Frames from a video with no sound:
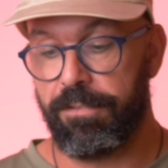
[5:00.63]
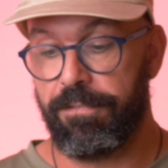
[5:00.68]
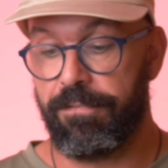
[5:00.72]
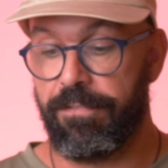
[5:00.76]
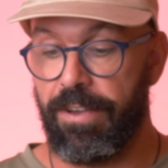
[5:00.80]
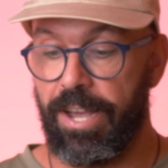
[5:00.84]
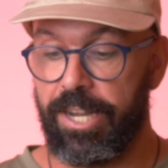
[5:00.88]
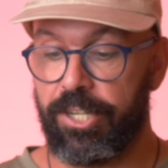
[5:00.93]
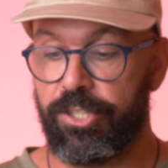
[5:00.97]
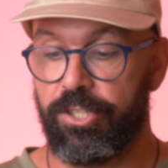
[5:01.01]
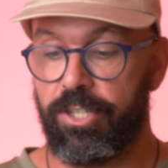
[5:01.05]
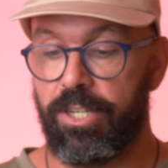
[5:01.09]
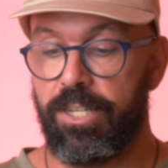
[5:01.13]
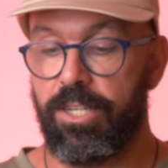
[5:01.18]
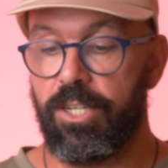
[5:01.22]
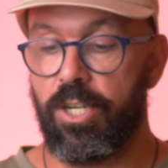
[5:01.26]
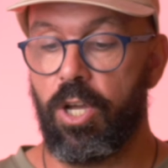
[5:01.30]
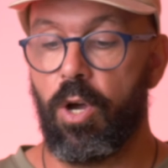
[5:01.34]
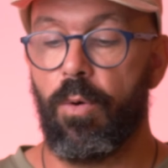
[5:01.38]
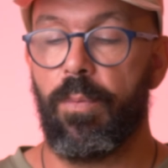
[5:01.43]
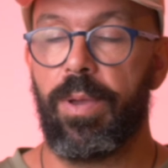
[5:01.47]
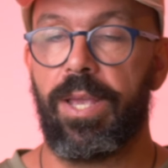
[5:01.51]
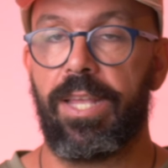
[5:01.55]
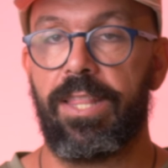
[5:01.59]
Faction,
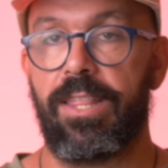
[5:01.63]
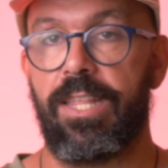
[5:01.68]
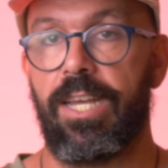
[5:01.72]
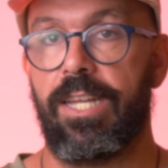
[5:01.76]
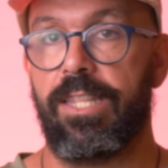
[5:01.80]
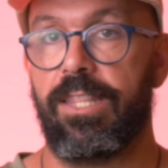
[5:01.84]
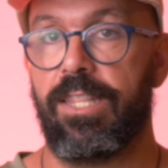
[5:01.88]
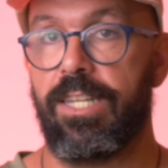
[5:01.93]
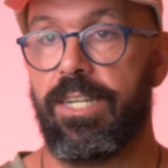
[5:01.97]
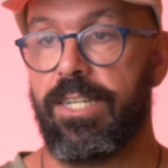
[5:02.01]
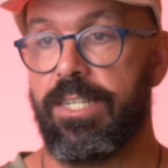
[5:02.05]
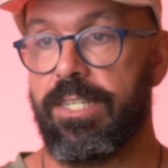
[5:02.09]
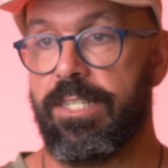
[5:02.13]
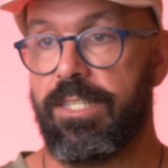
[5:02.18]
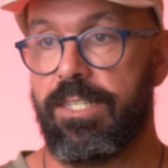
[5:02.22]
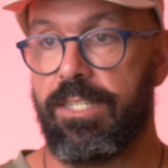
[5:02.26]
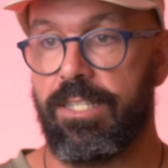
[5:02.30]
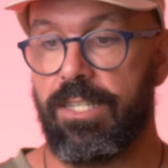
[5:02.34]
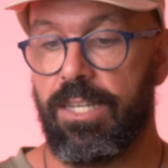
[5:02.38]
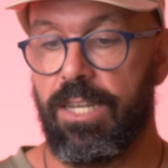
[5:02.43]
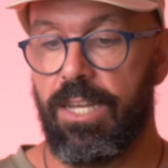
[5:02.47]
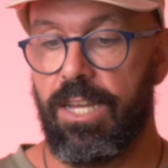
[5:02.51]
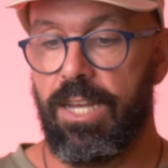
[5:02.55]
knowing that there's